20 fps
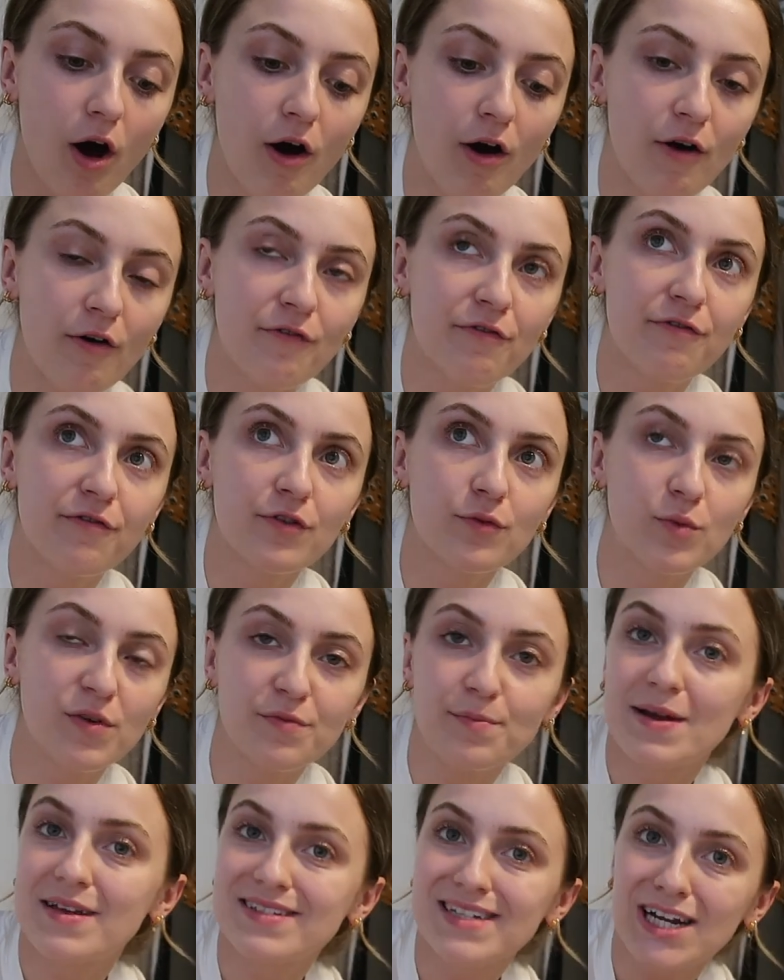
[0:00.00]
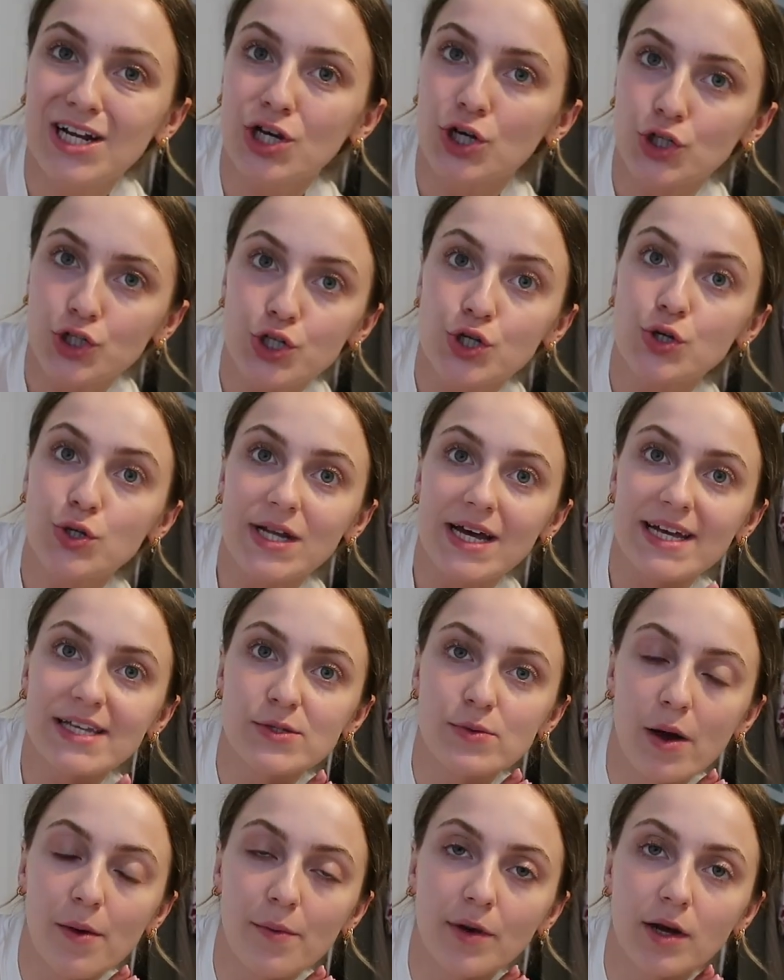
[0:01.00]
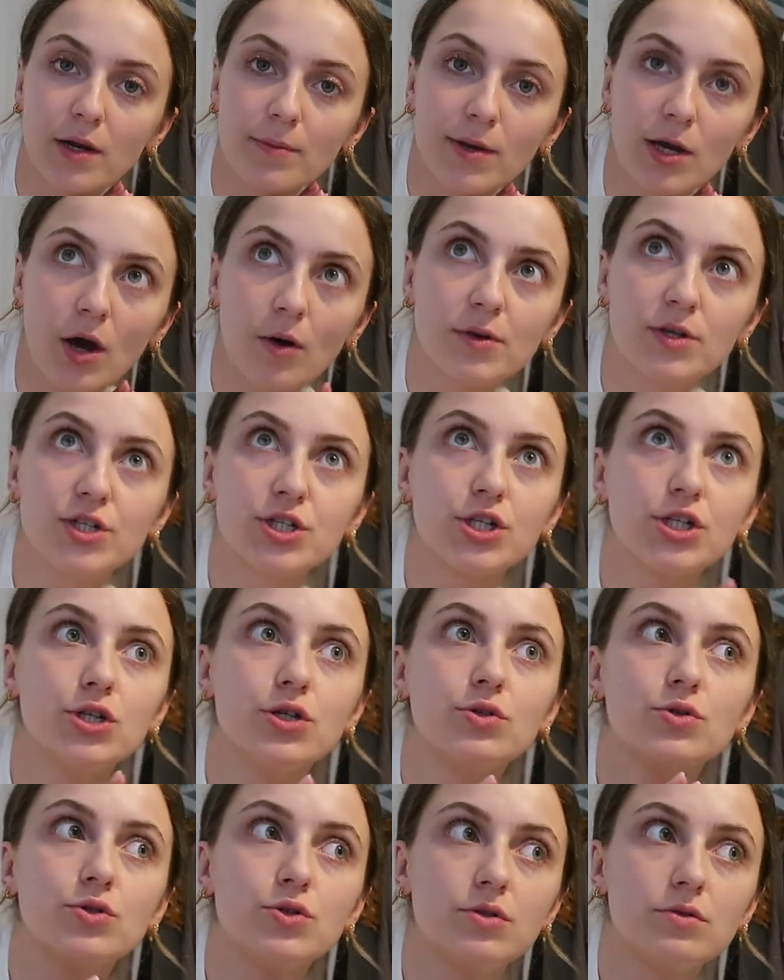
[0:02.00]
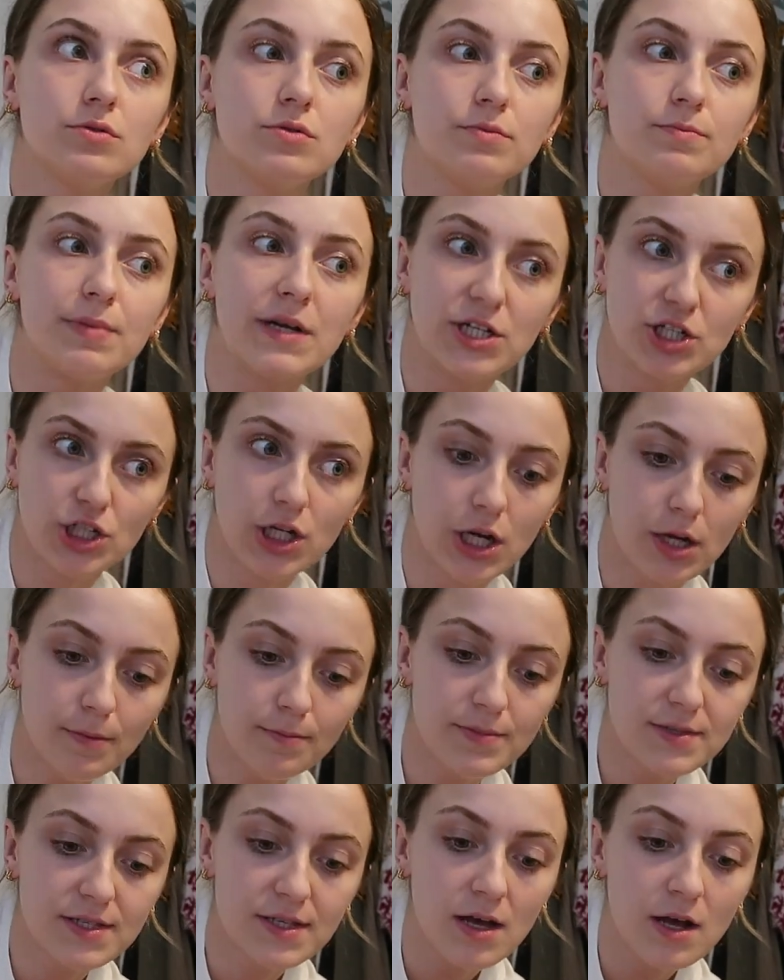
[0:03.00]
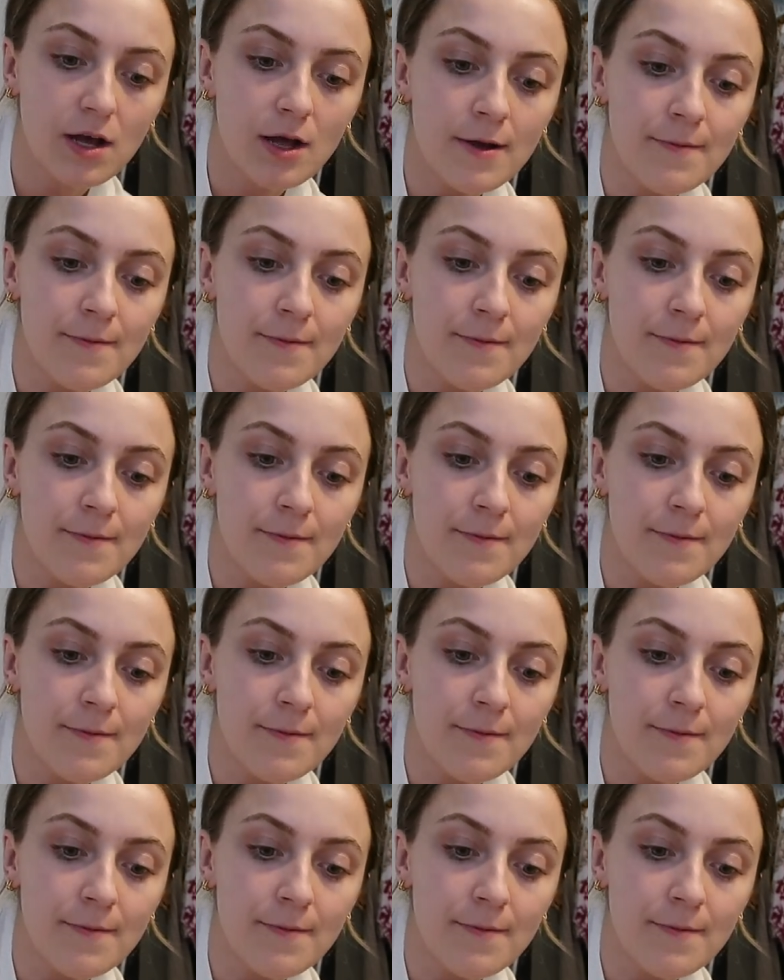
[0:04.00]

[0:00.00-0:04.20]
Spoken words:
of, we've basically got 2 days where we're going to be going to beach clubs.